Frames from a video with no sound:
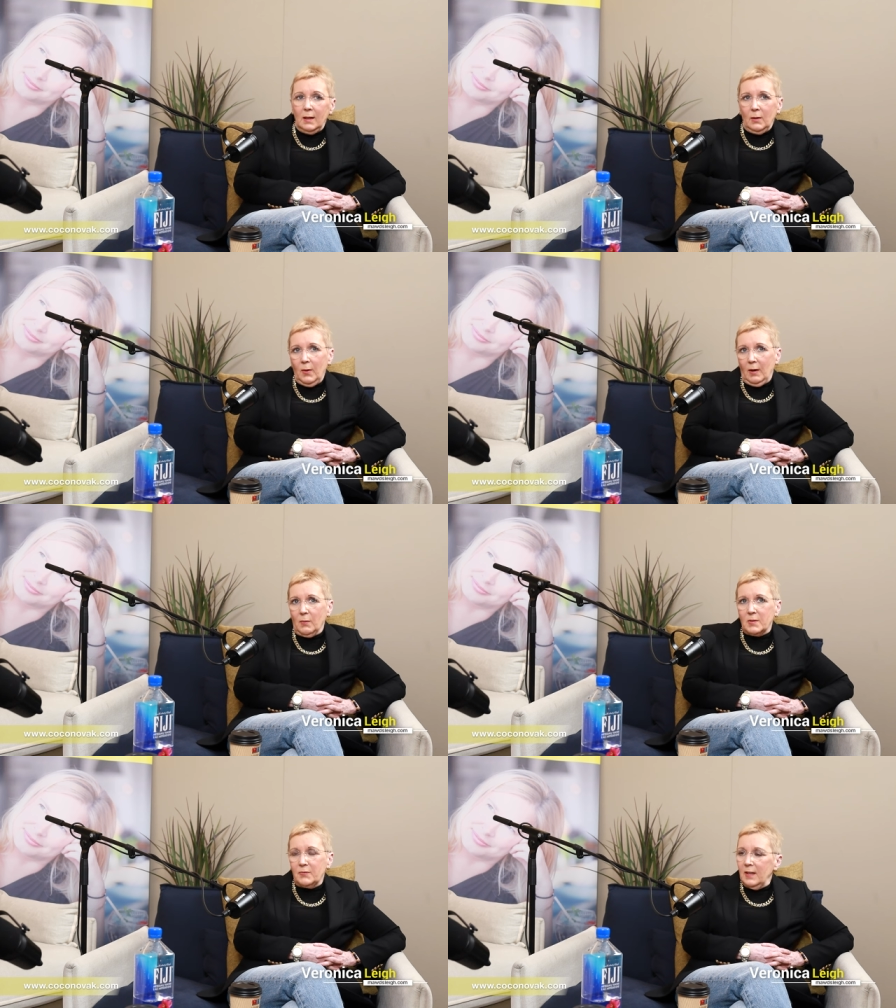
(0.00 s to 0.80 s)
Well, I
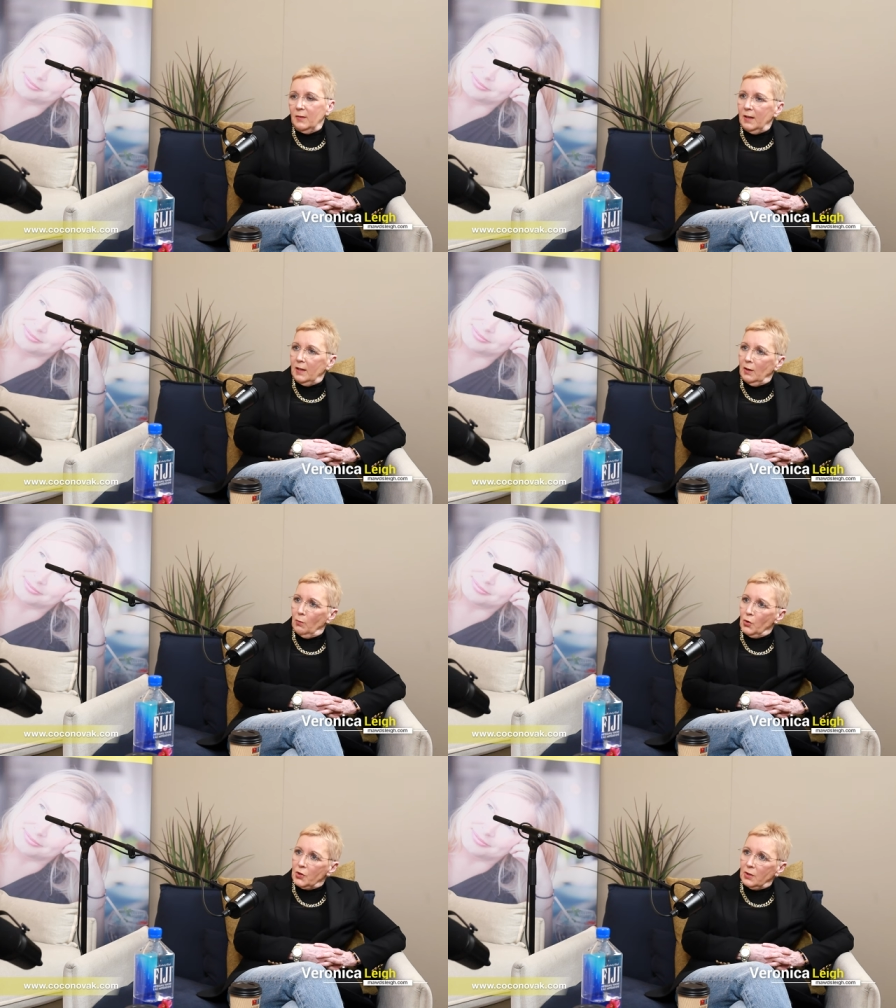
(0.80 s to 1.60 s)
was very, very
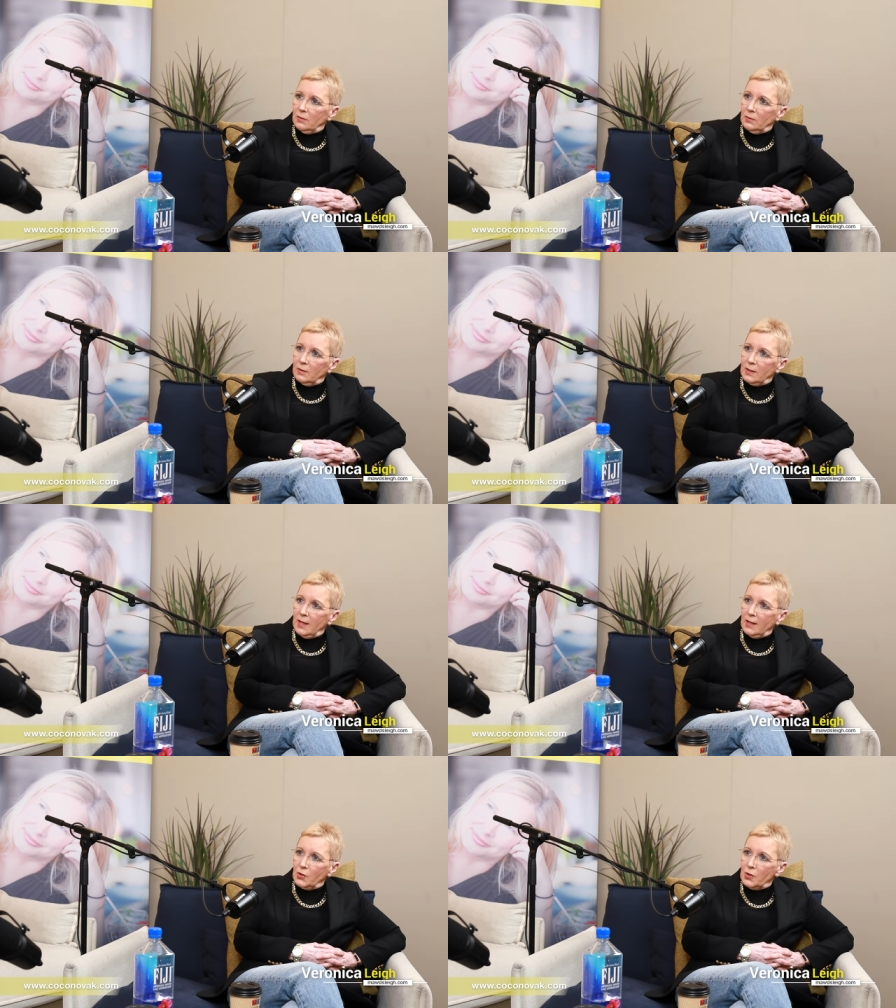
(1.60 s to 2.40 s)
emotional. The
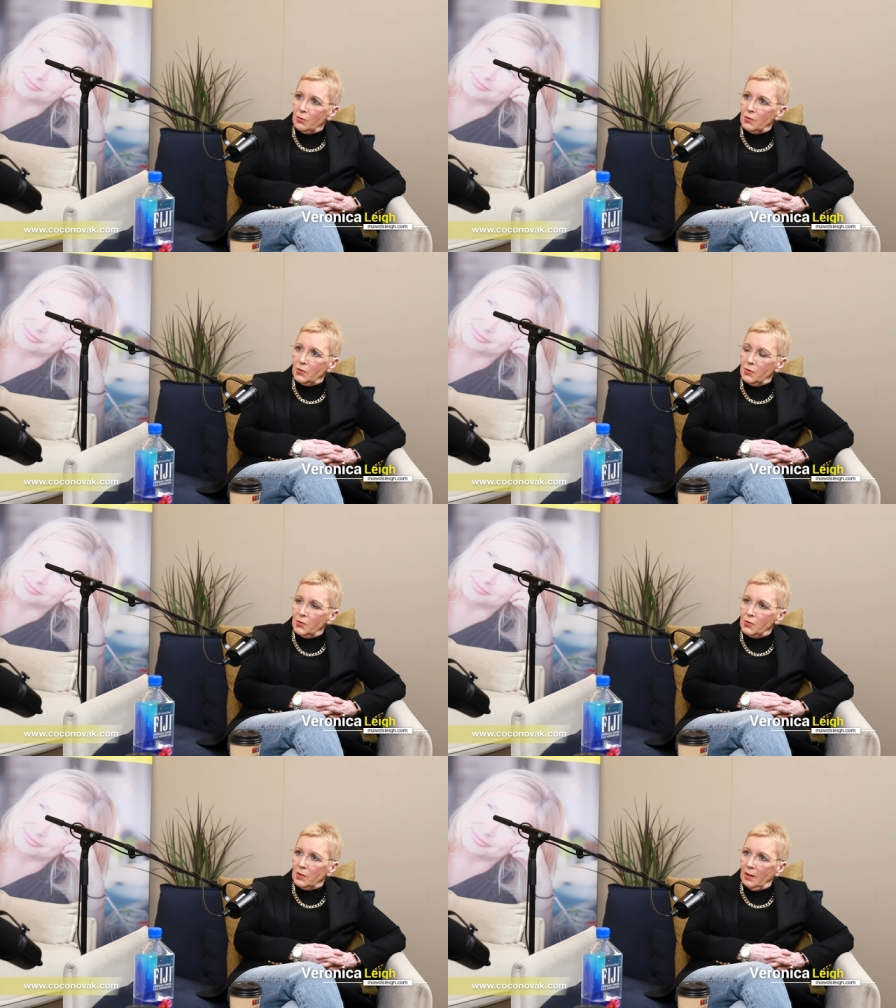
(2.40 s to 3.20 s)
second children
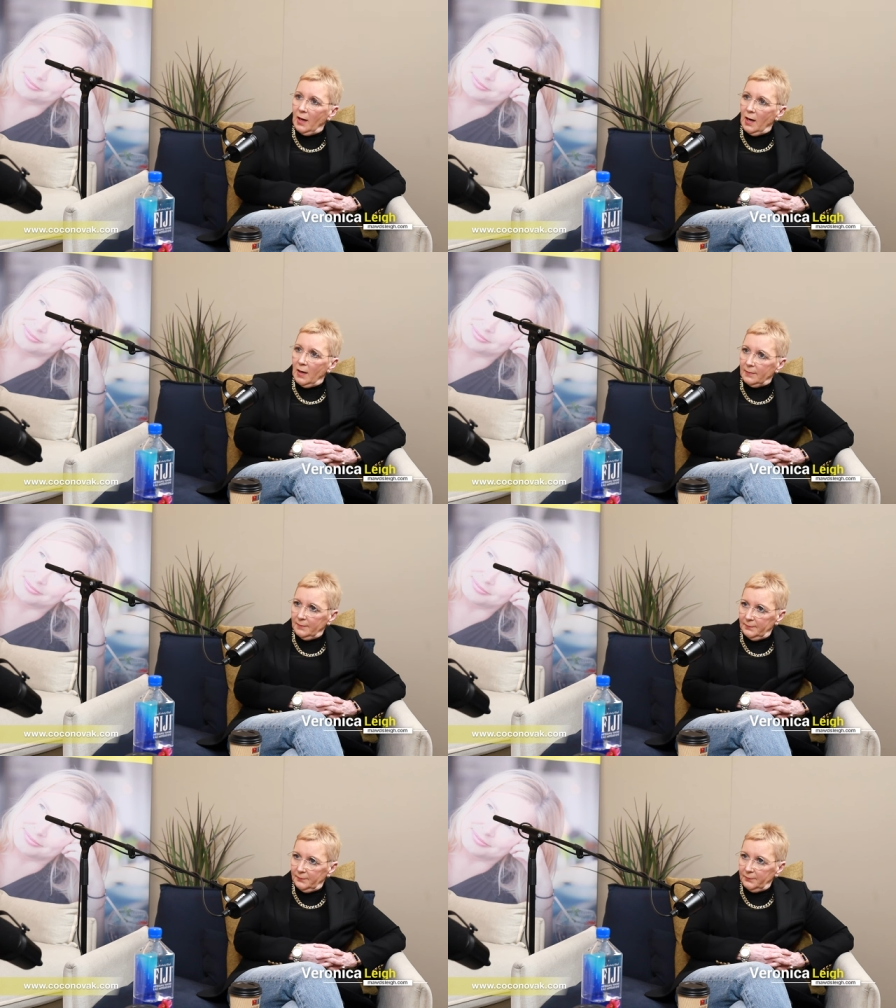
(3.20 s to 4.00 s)
usually are.
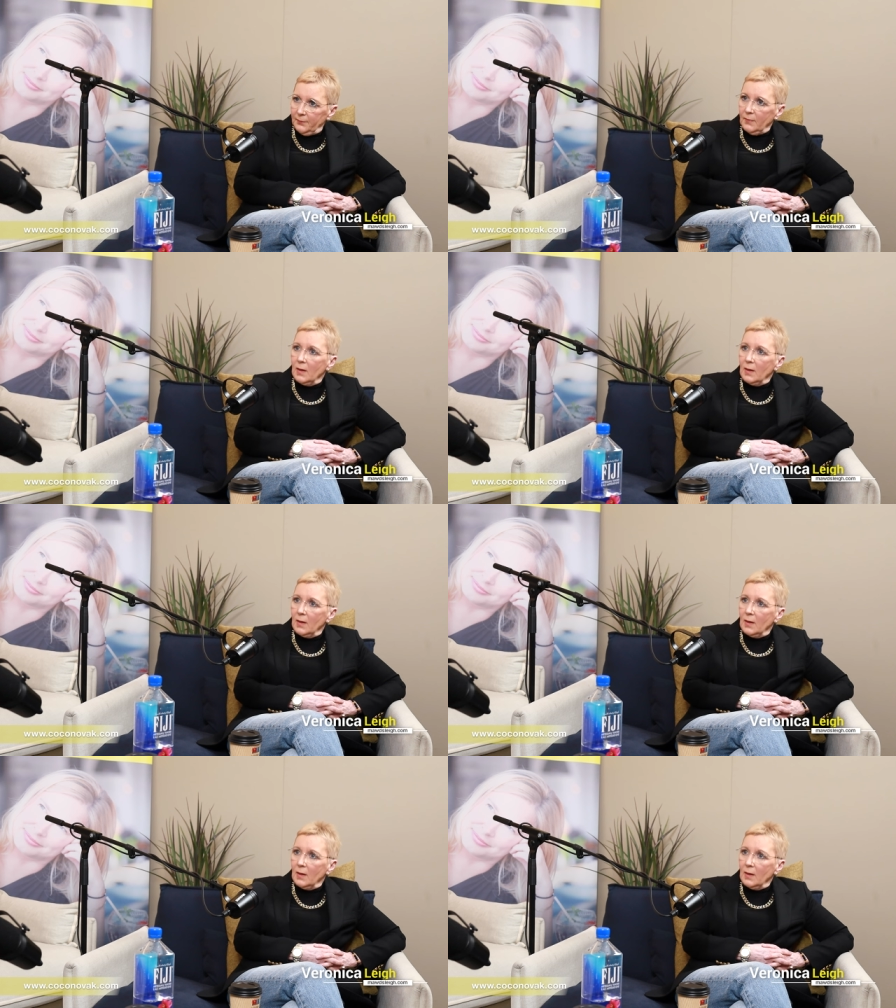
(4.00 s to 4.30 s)
Right.